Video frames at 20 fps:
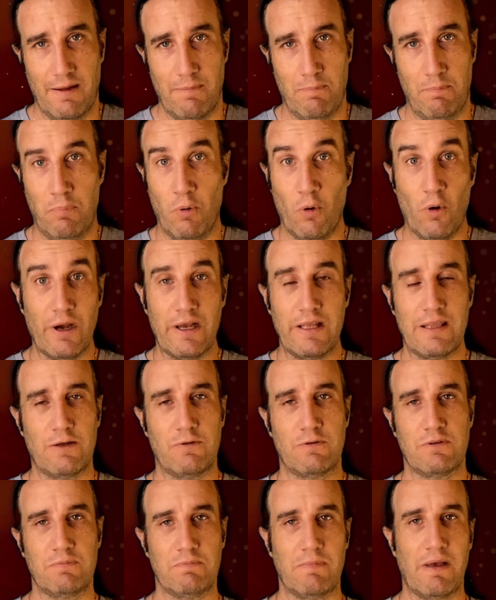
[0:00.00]
boy
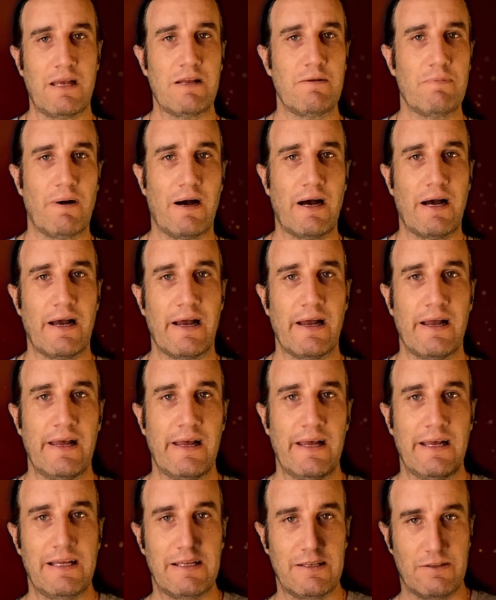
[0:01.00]
that was made by
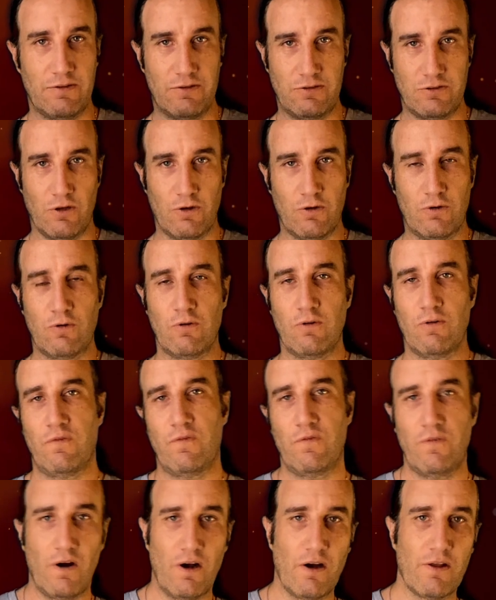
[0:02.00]
his so-called
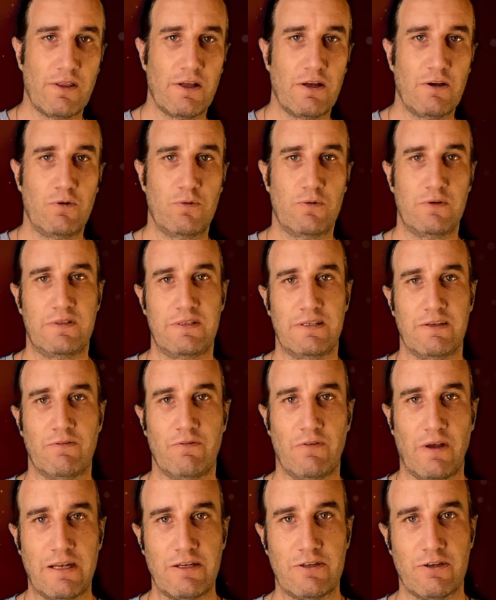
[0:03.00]
father, who is the
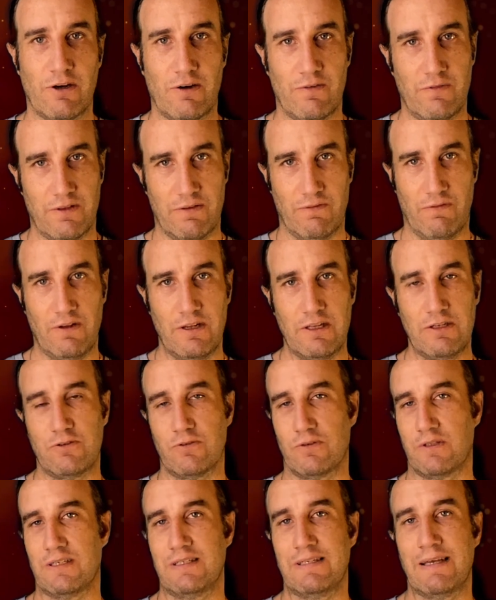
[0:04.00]
inventor of the village
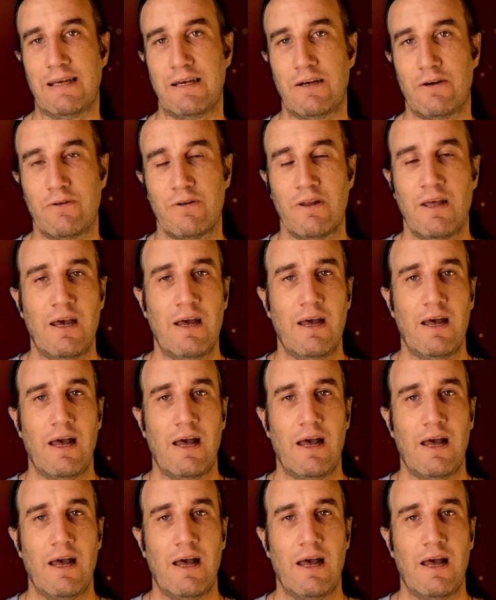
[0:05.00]
or the town,